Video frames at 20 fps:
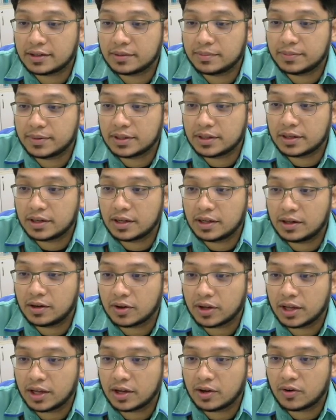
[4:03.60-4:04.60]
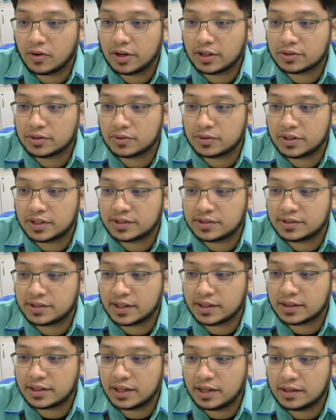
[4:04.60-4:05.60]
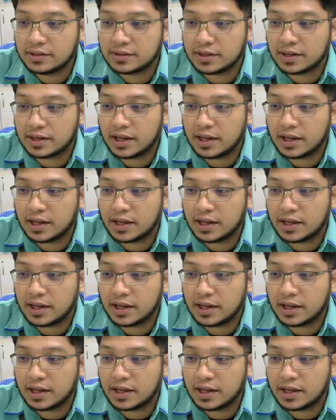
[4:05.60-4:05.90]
terminal, okay, according to these settings, and